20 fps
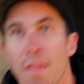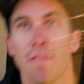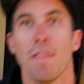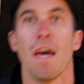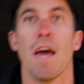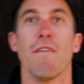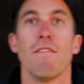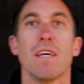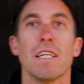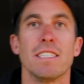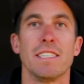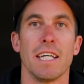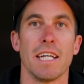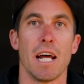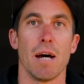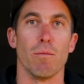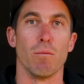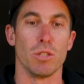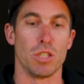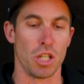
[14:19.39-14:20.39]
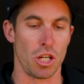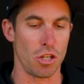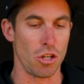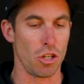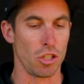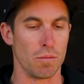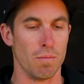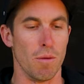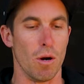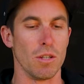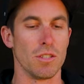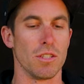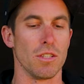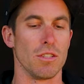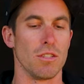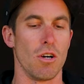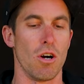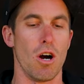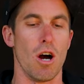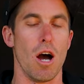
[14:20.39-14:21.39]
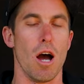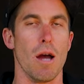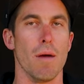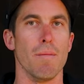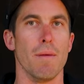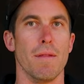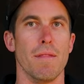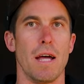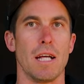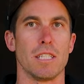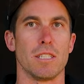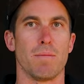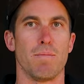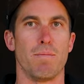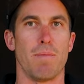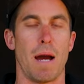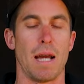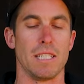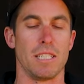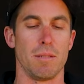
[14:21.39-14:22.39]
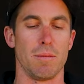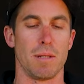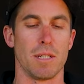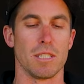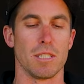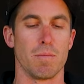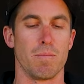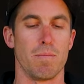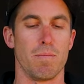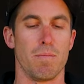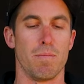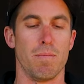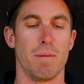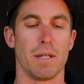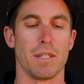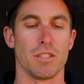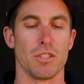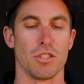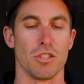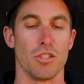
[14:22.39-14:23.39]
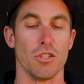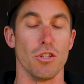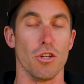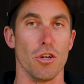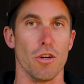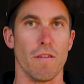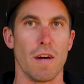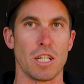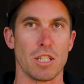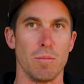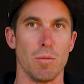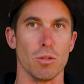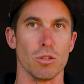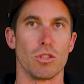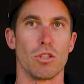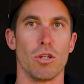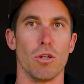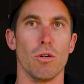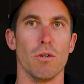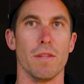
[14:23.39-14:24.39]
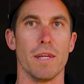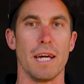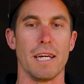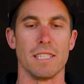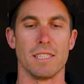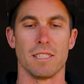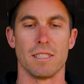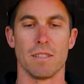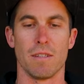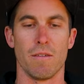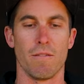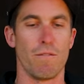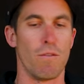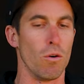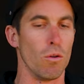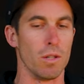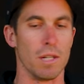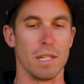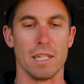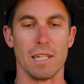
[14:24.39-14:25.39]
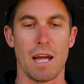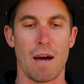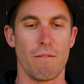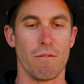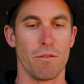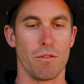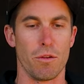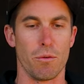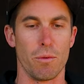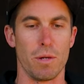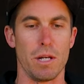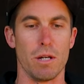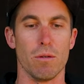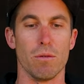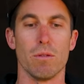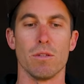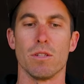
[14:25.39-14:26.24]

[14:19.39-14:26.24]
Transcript: The heaviest setup, which I use most of the time, and that's basically because it's new. I've actually bought 2 of these, fallen in love with the reel.